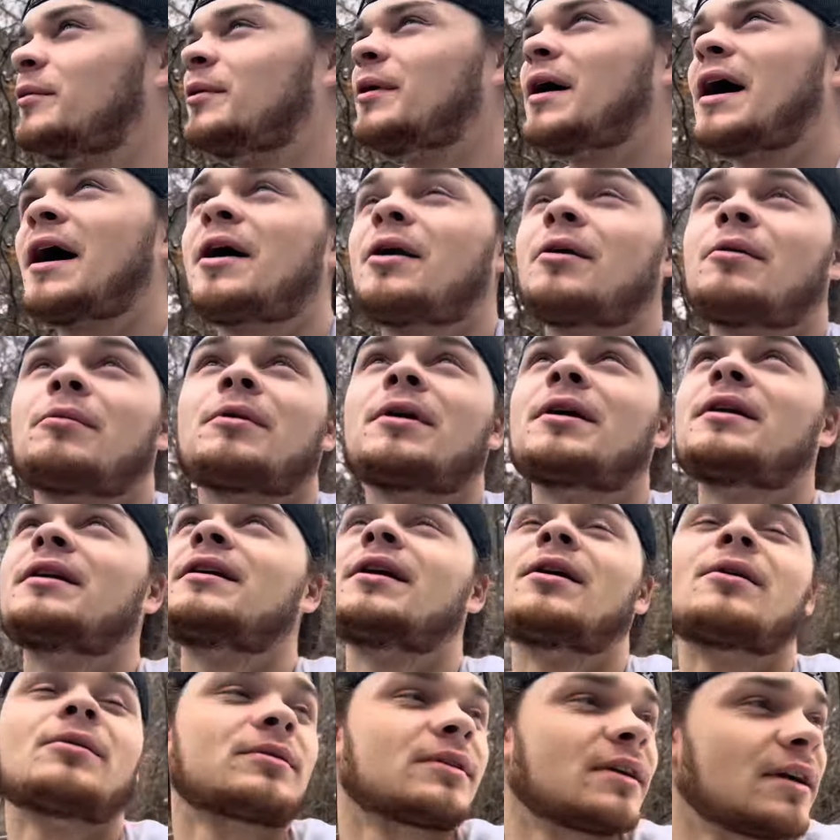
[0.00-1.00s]
I really
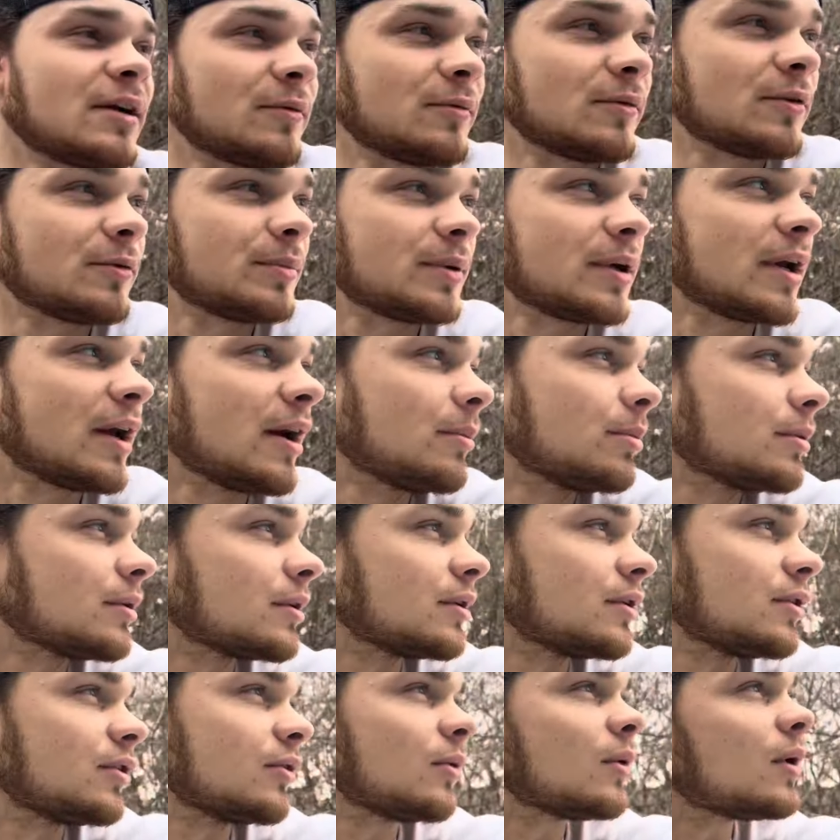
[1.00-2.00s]
don't think we'll be able to
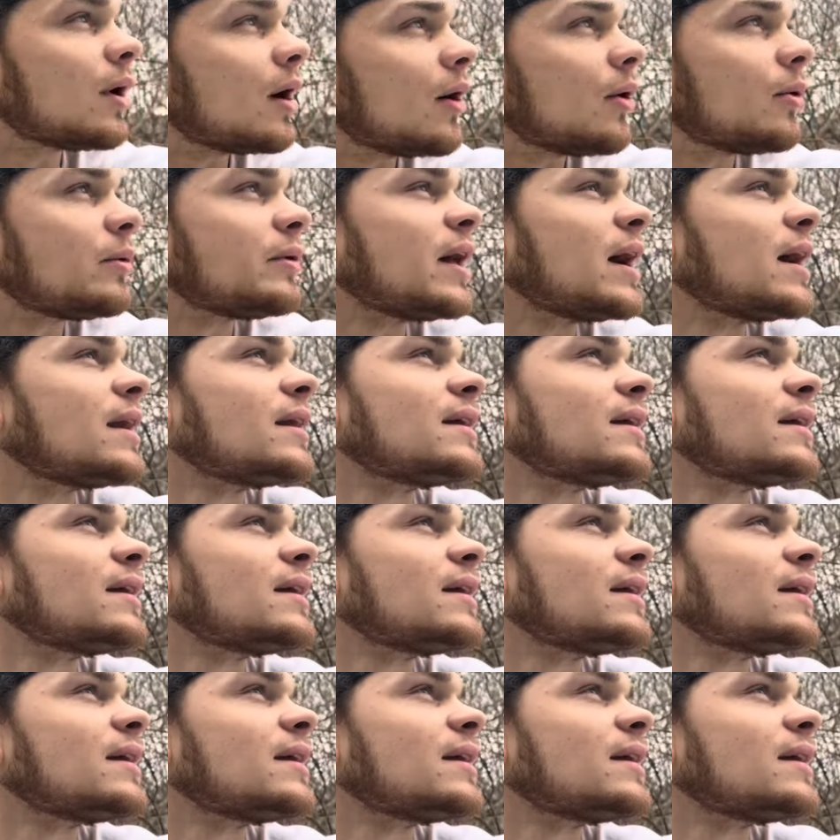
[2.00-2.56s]
do a whole lot